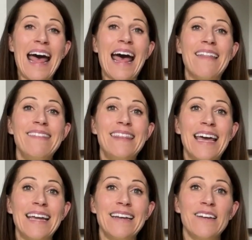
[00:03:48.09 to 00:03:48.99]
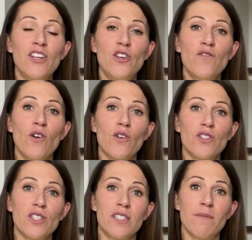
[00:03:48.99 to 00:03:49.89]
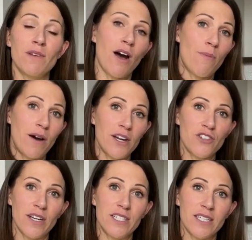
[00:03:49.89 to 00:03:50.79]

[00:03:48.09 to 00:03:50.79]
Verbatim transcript: And then you've got some carbohydrate